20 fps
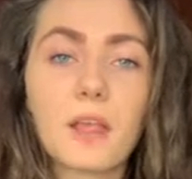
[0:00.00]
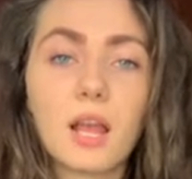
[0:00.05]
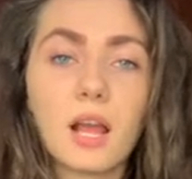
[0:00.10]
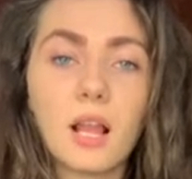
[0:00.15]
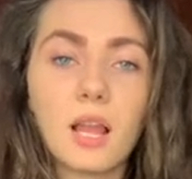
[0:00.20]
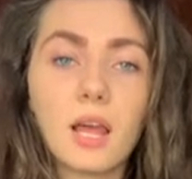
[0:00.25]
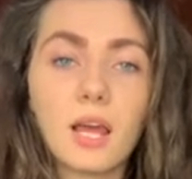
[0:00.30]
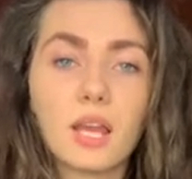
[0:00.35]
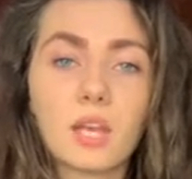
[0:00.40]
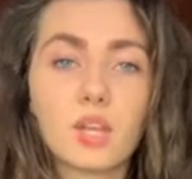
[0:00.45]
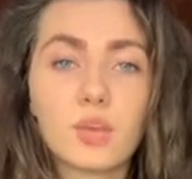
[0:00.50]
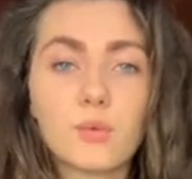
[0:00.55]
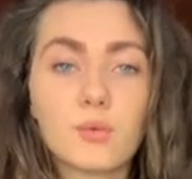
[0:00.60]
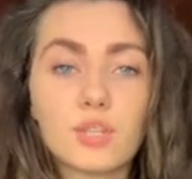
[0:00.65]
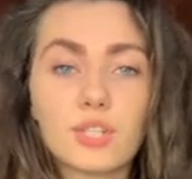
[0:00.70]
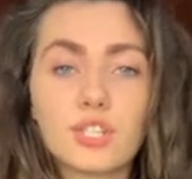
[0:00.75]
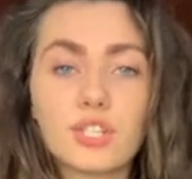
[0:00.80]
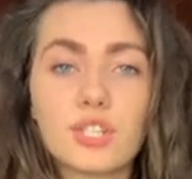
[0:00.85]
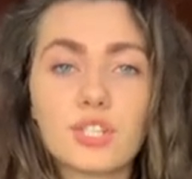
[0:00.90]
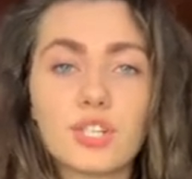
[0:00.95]
Like you
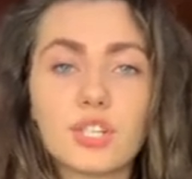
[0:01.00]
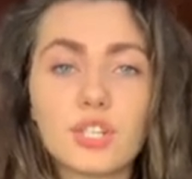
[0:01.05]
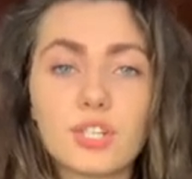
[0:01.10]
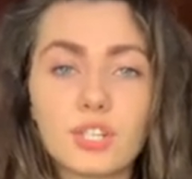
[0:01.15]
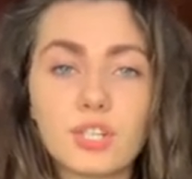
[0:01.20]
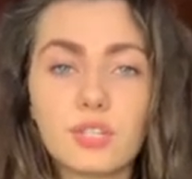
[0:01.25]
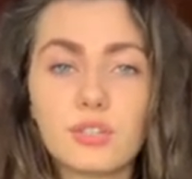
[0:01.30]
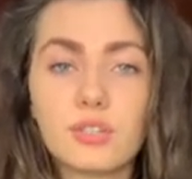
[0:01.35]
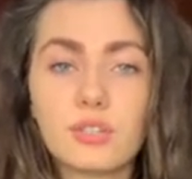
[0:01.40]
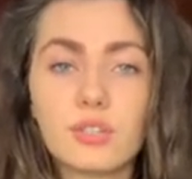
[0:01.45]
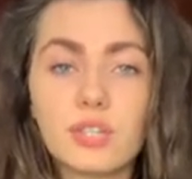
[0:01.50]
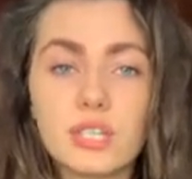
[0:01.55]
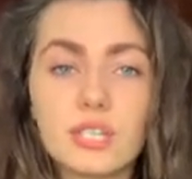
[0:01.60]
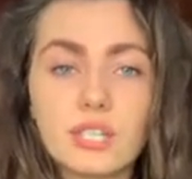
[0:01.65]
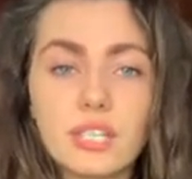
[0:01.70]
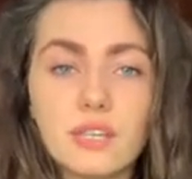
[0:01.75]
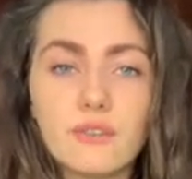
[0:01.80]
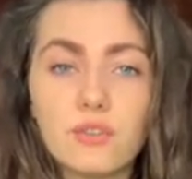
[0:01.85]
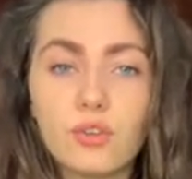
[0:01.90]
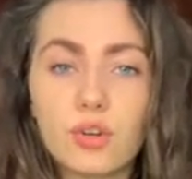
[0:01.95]
will
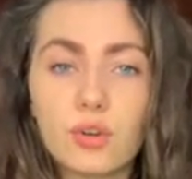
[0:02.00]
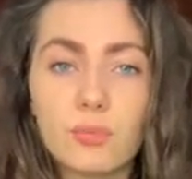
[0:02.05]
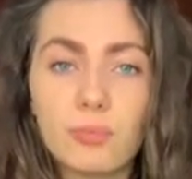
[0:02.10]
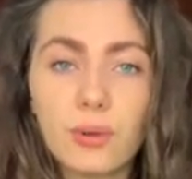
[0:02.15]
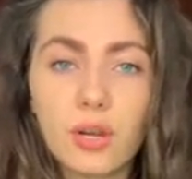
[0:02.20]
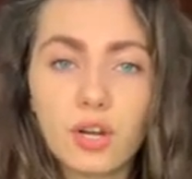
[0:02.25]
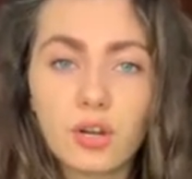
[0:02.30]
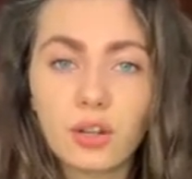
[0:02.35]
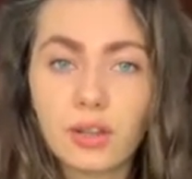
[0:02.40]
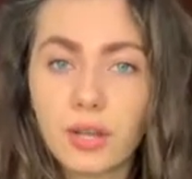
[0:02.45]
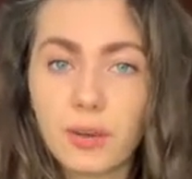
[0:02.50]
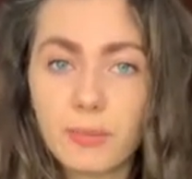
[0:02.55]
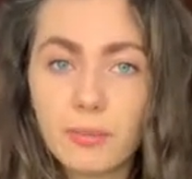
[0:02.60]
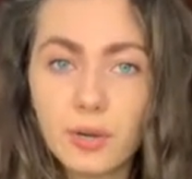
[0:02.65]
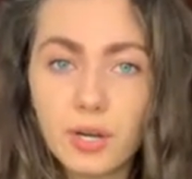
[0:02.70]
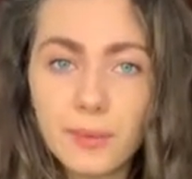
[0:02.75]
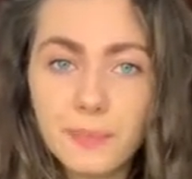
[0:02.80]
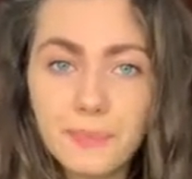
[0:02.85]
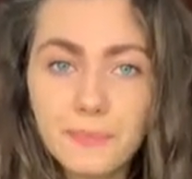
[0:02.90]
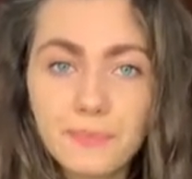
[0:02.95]
receive your payroll
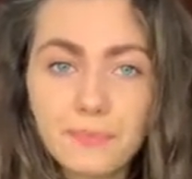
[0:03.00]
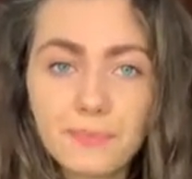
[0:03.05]
number.